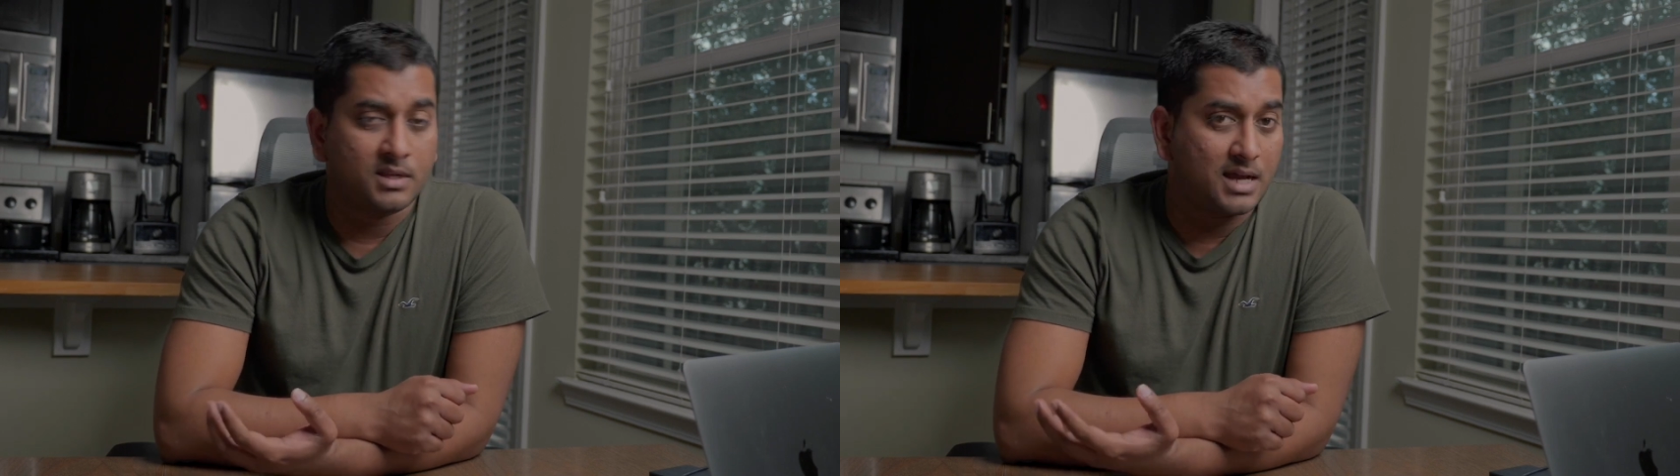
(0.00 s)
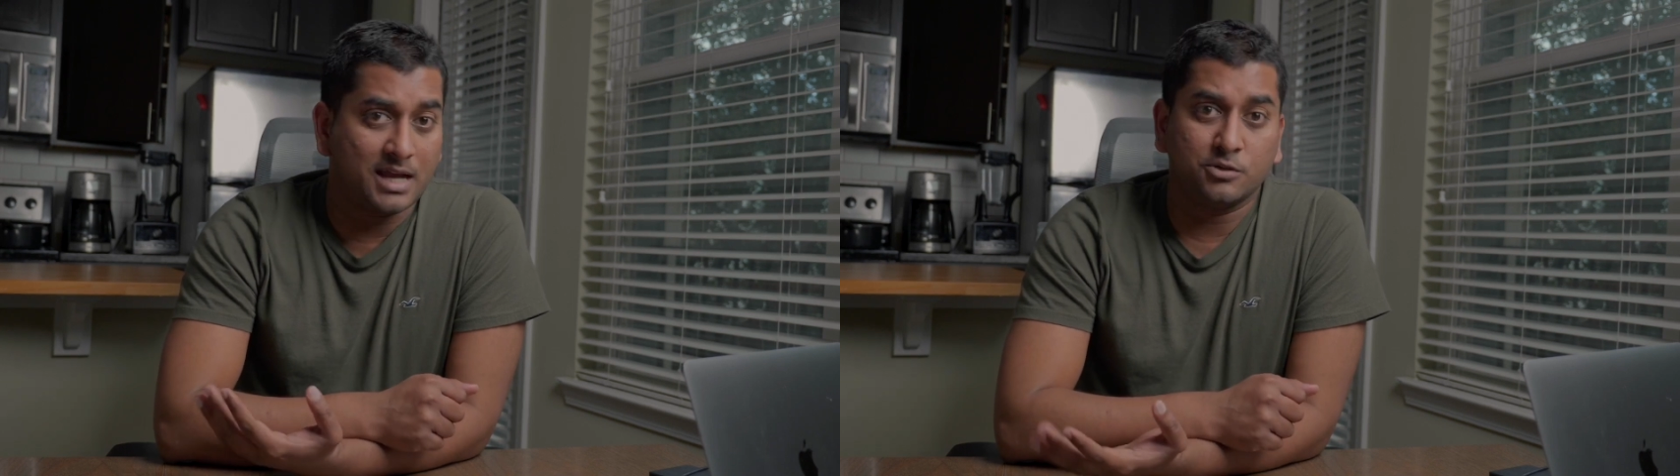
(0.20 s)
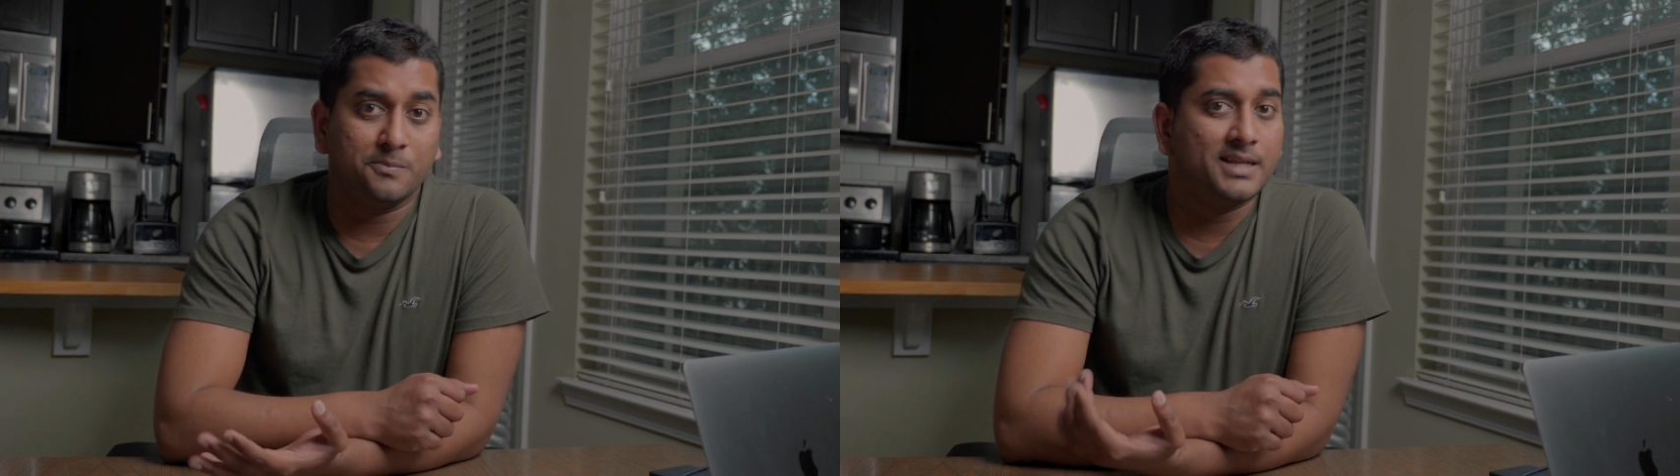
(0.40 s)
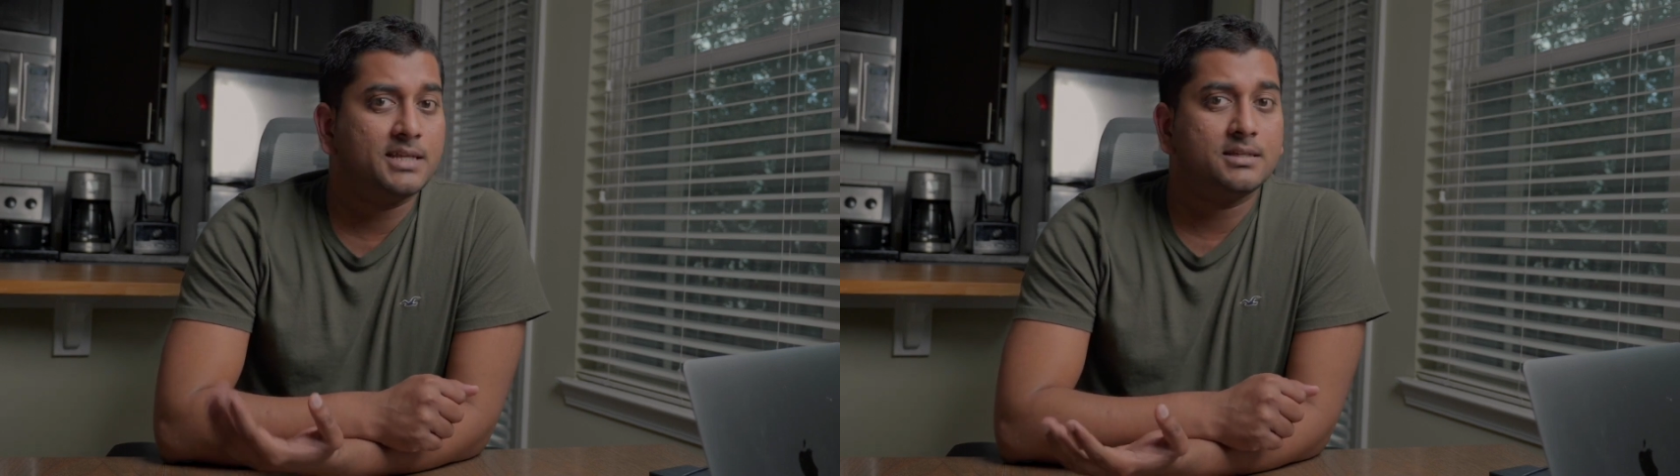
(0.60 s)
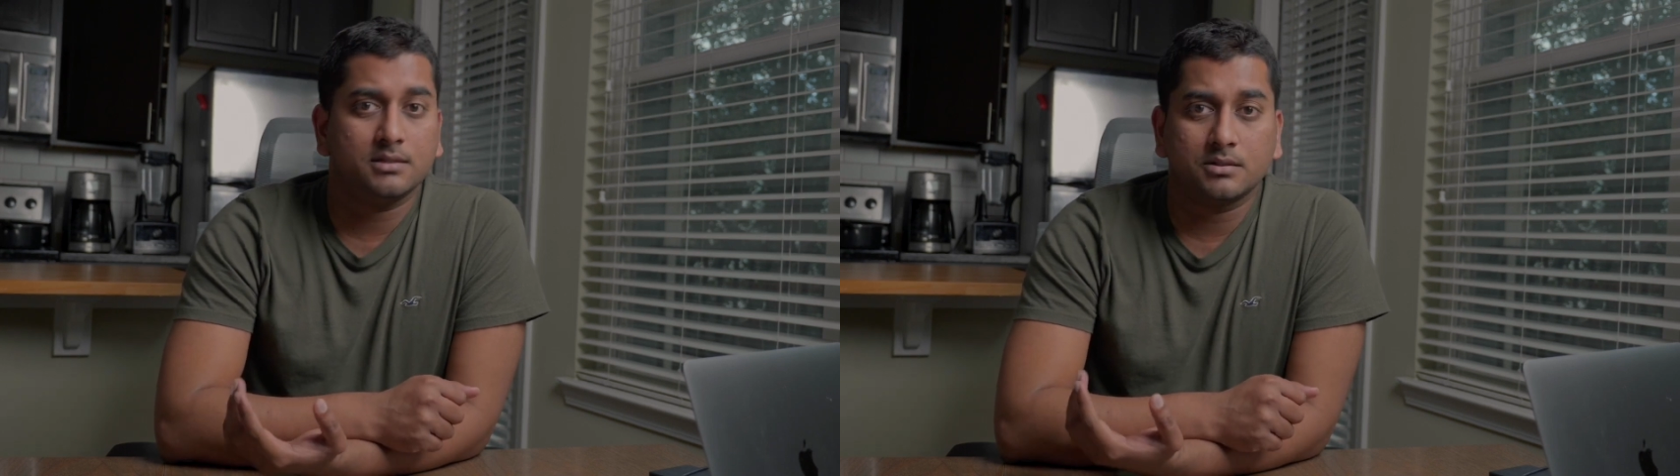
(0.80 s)
I know many
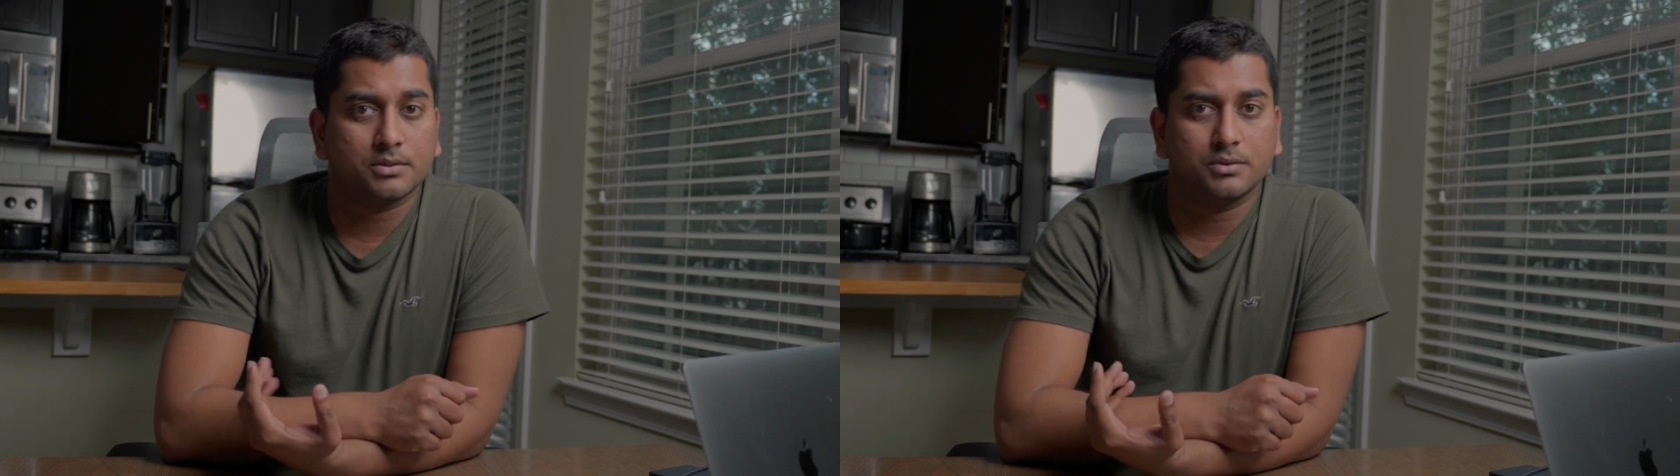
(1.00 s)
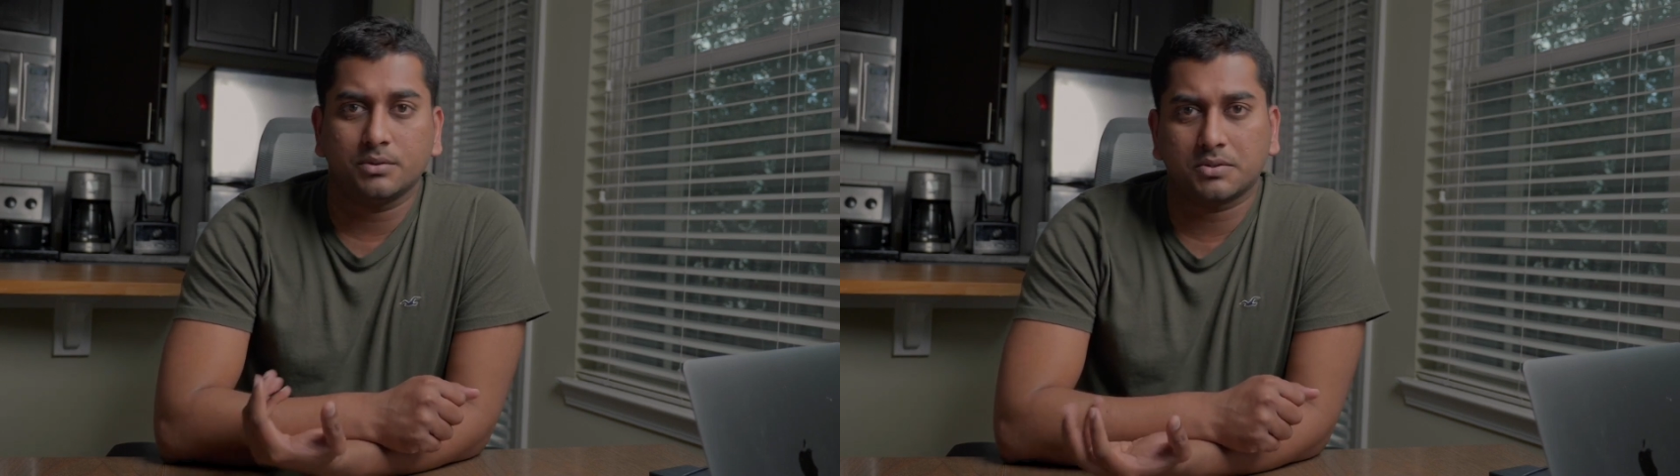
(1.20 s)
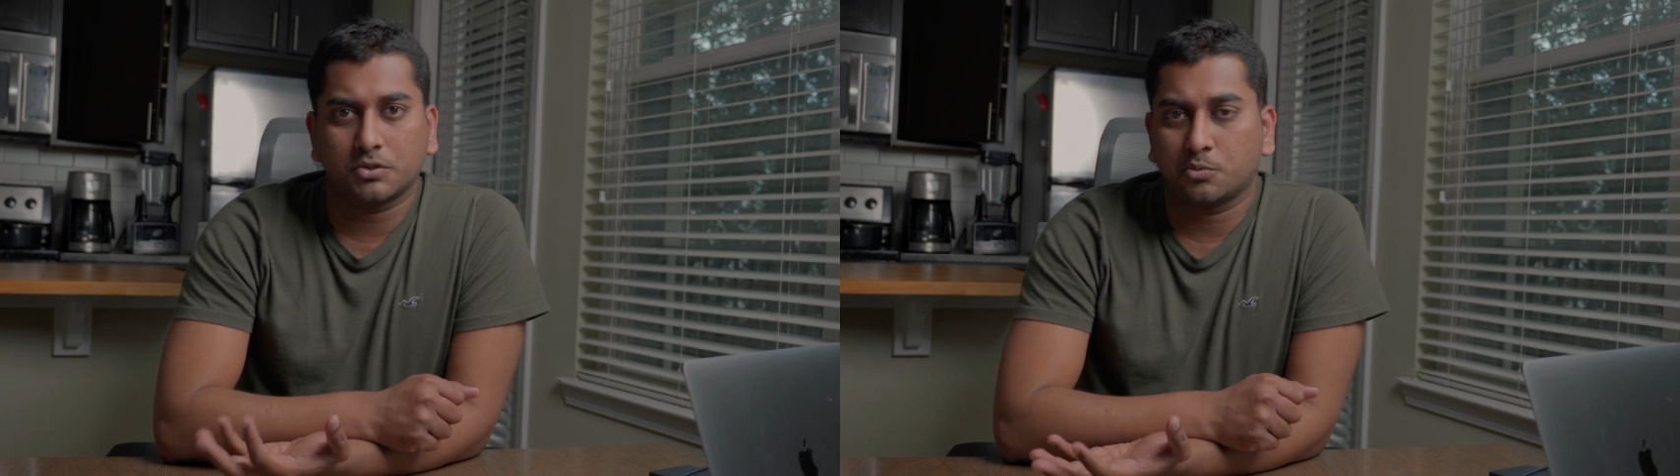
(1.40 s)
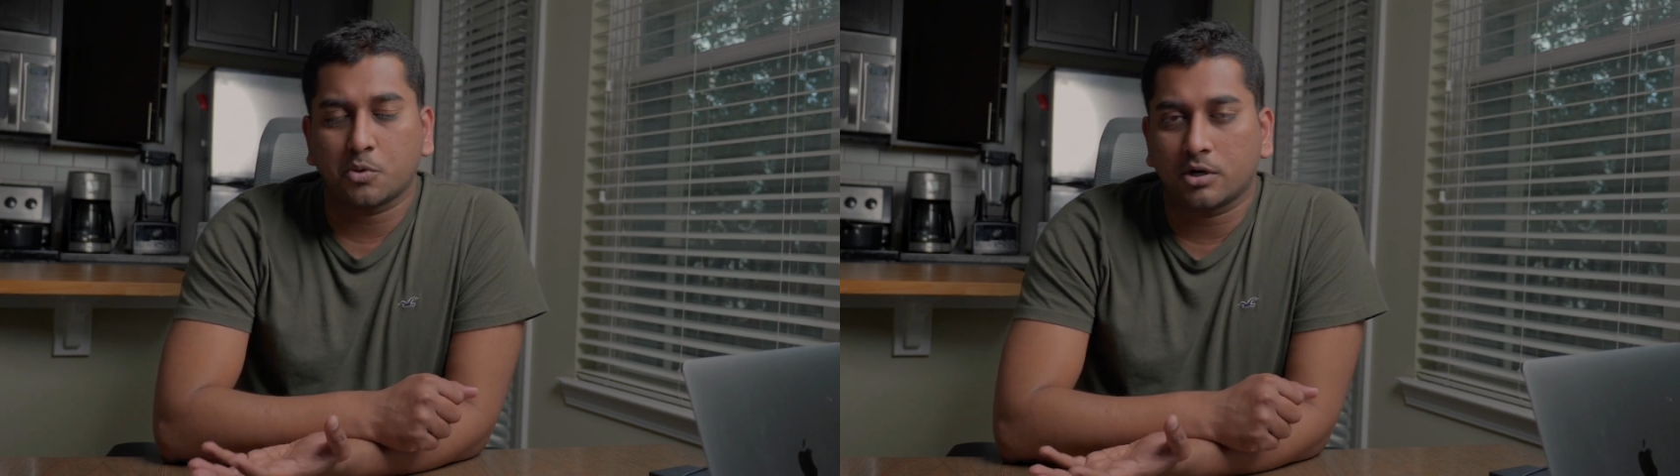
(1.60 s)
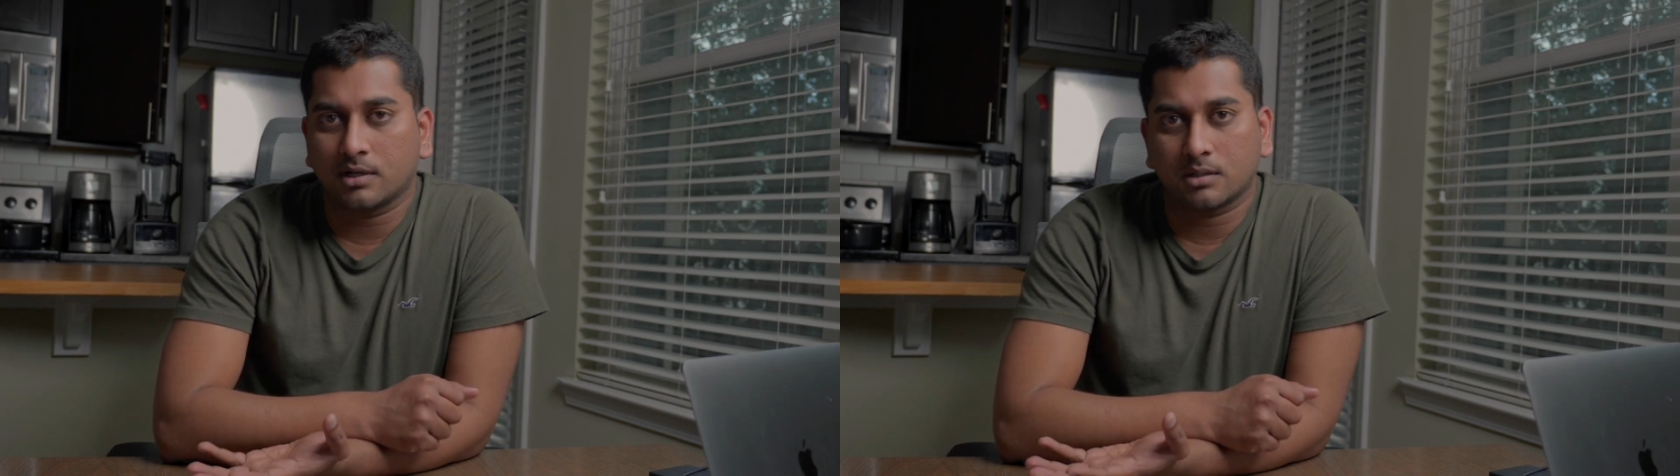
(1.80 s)
Indians who use
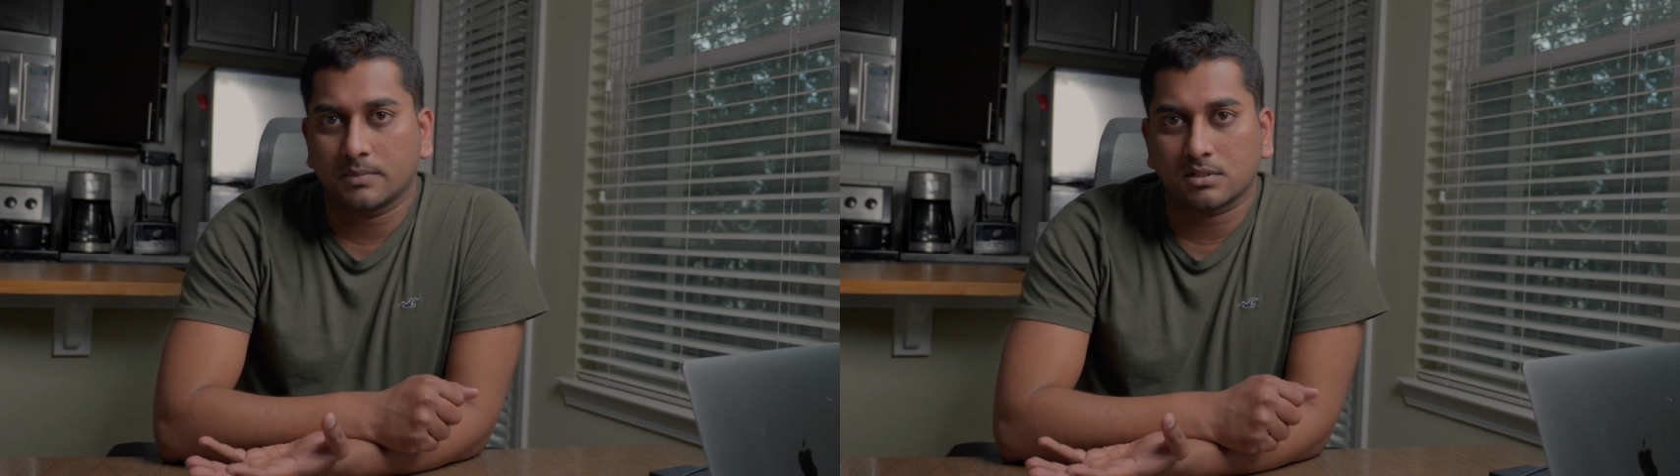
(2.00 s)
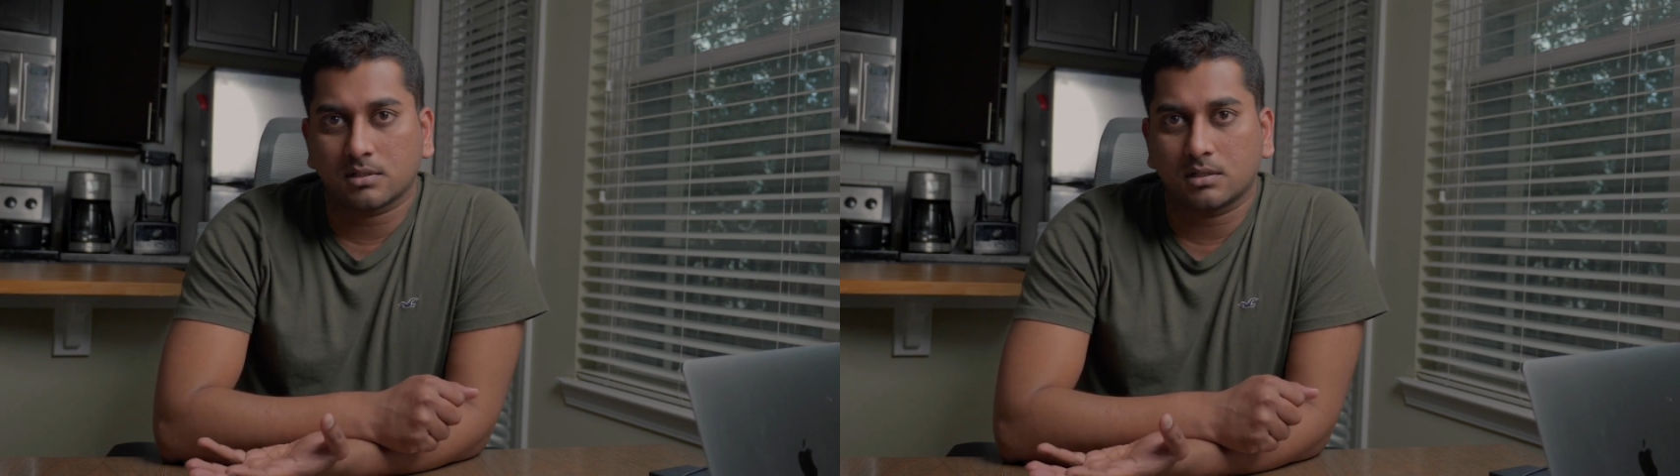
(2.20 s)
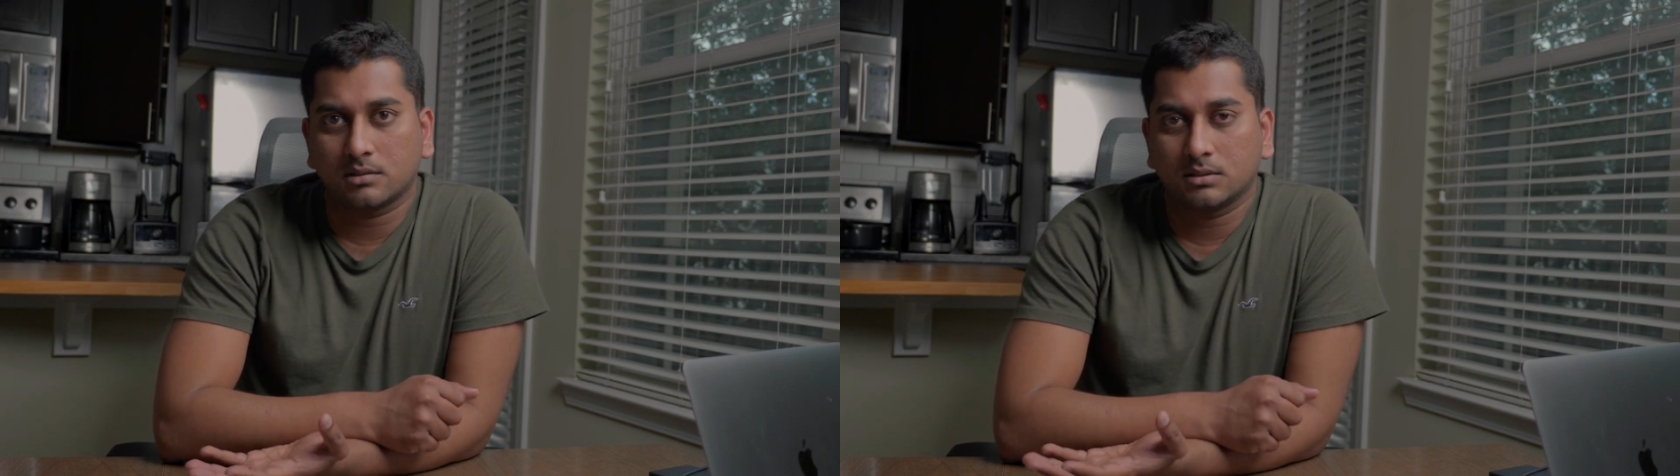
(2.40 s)
store-bought garam masala.